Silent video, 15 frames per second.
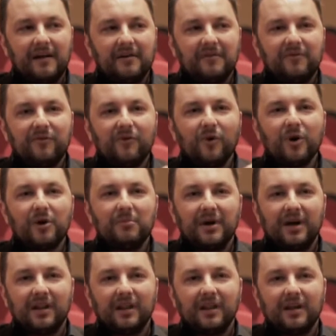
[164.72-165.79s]

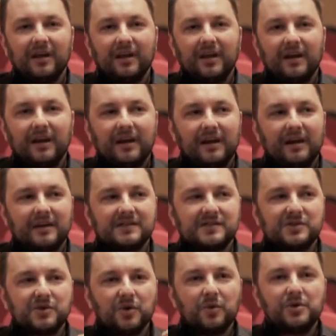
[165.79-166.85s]
formal
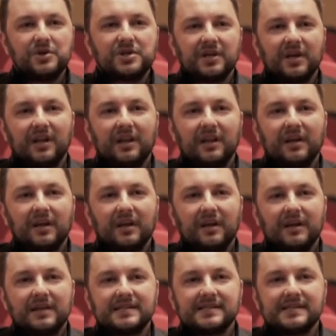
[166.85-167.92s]
social
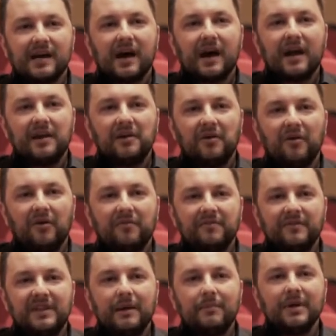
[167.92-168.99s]
sign of
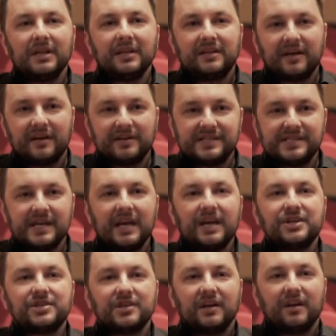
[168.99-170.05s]

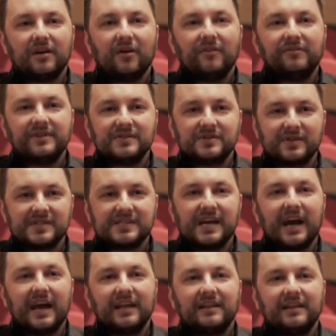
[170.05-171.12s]
demilitarization of the
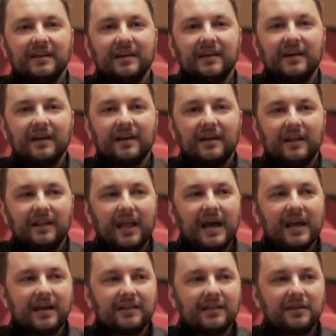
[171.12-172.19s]
society.
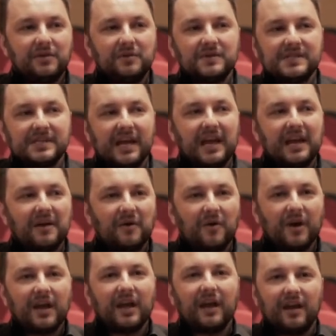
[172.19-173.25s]
Like that you say,
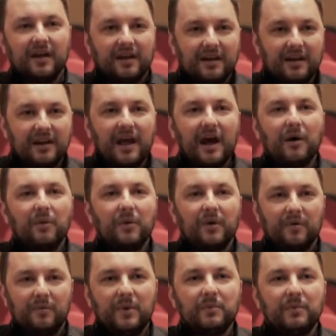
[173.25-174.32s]
okay, now
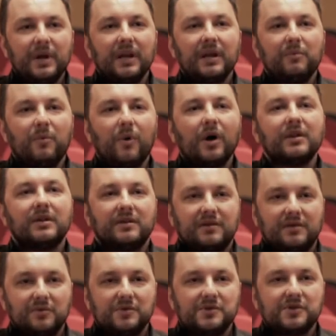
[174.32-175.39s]
we really want
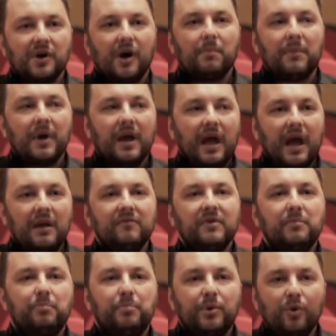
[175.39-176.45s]
to stop, and we
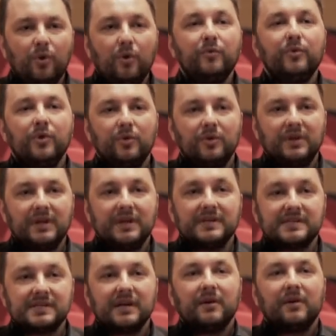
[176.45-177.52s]
prove you
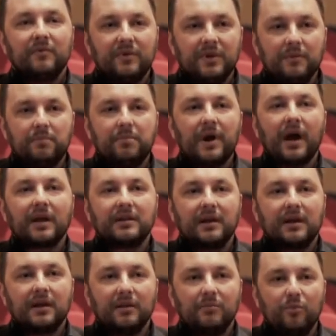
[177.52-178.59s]
this with a
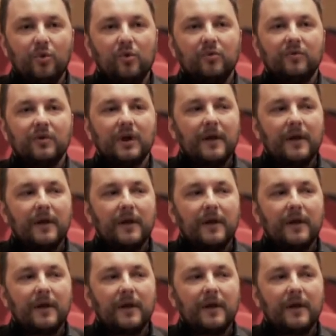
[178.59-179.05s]
practical move.